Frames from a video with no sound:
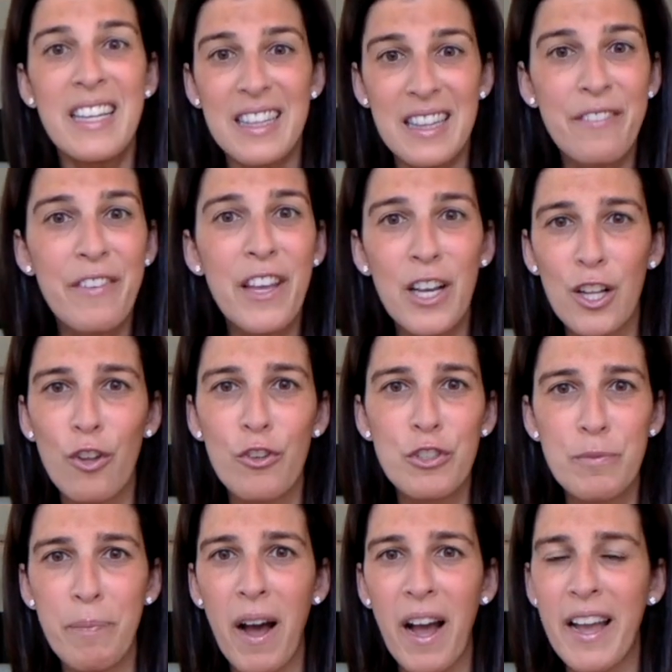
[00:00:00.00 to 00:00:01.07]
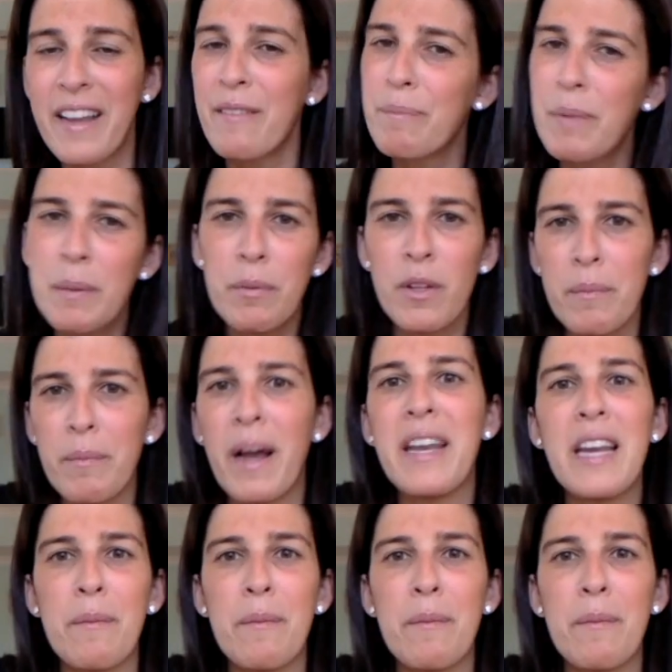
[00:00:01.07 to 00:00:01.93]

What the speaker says: living close by people that might